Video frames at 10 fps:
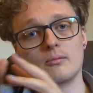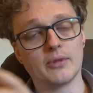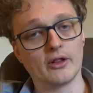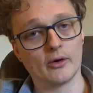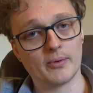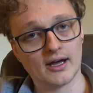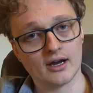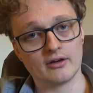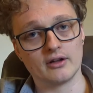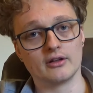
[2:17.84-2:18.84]
built up
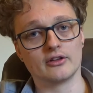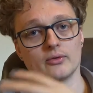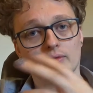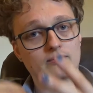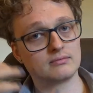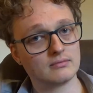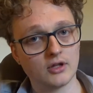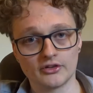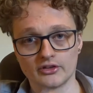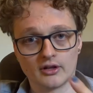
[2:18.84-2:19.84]
areas with
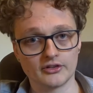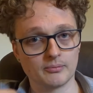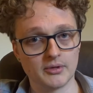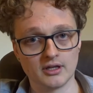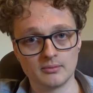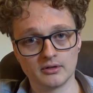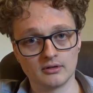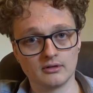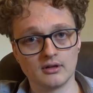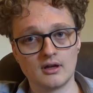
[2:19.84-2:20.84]
lots and lots of
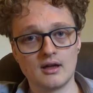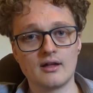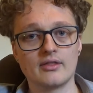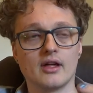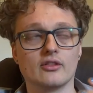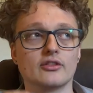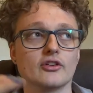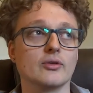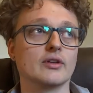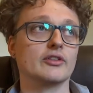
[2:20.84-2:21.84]
people, then
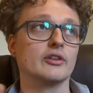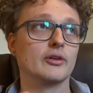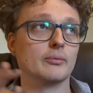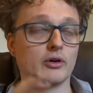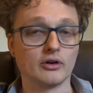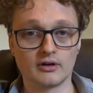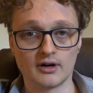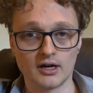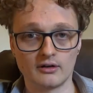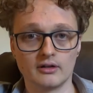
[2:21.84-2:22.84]
through into
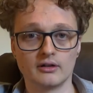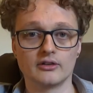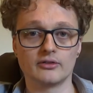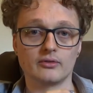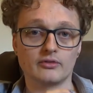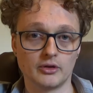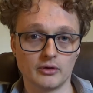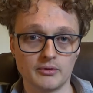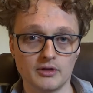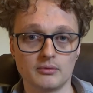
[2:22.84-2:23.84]
poorer areas with
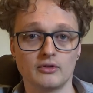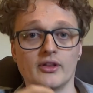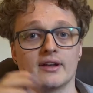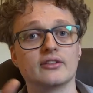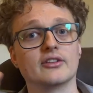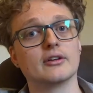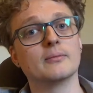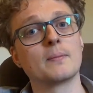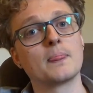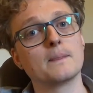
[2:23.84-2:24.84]
fewer people, then into
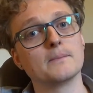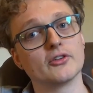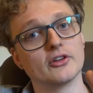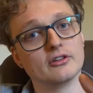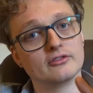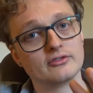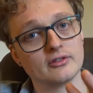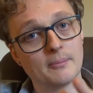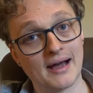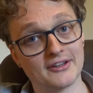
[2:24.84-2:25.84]
sort
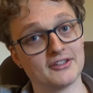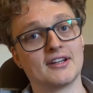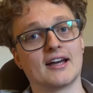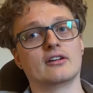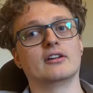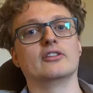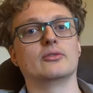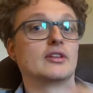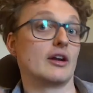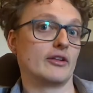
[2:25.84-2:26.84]
of abandoned areas
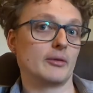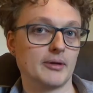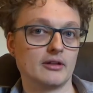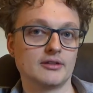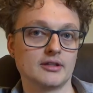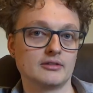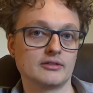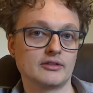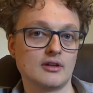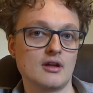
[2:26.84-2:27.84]
with derelict
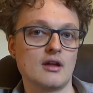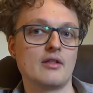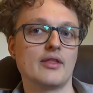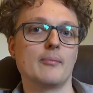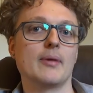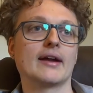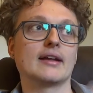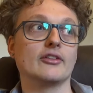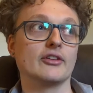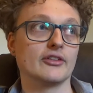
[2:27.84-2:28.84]
buildings, then
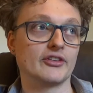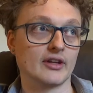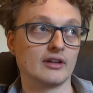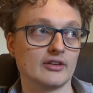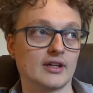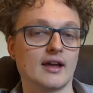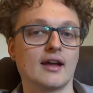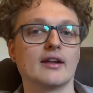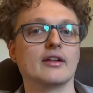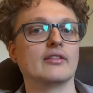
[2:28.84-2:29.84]
back into the cities
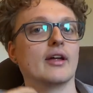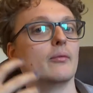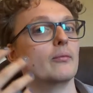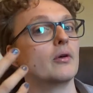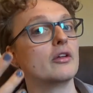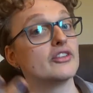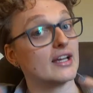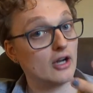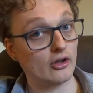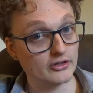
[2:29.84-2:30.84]
again, and then
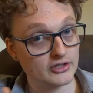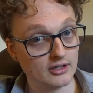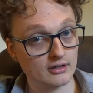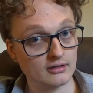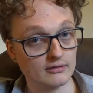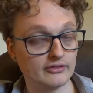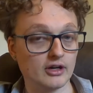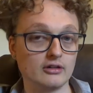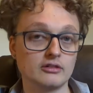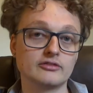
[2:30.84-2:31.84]
technology
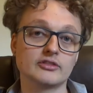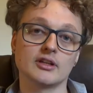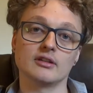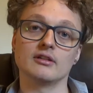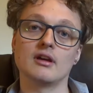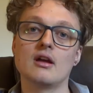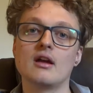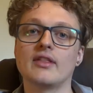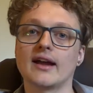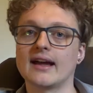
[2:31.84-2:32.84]
involved, and
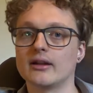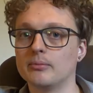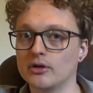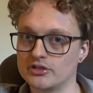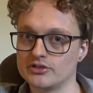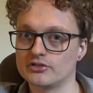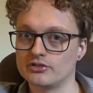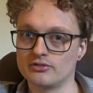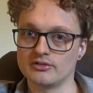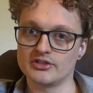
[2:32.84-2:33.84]
that kind of pushes us
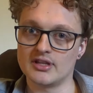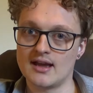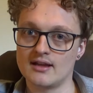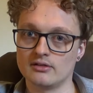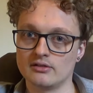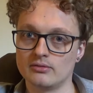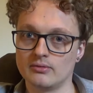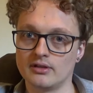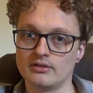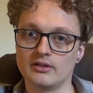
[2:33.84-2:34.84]
towards the end
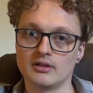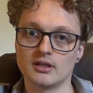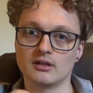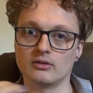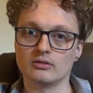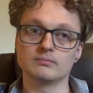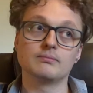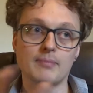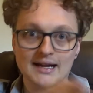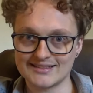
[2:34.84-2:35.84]
with the whole
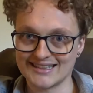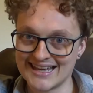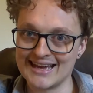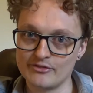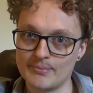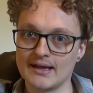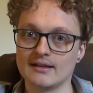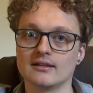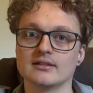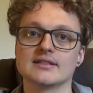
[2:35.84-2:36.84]
back to the cave
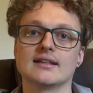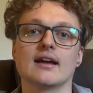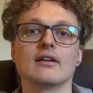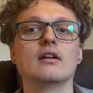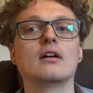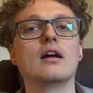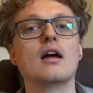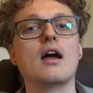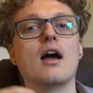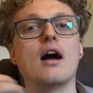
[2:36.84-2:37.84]
paintings again.
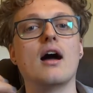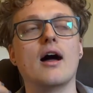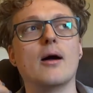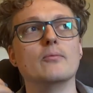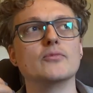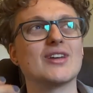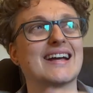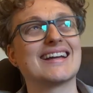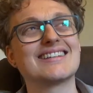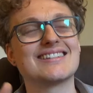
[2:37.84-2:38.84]
So I
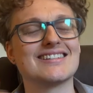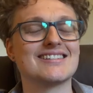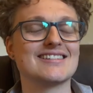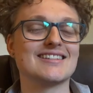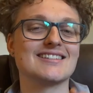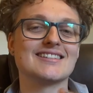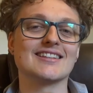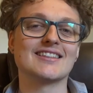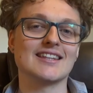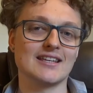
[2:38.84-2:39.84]
guess there's the
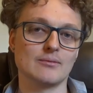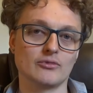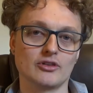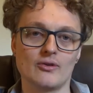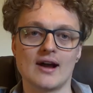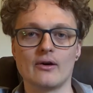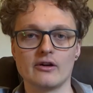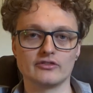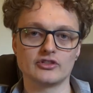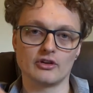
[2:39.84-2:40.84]
theme throughout
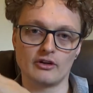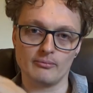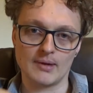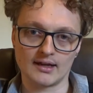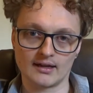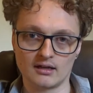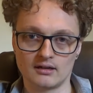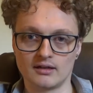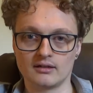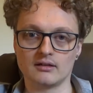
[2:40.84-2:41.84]
of sort of
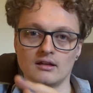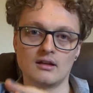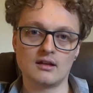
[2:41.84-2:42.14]
mankind and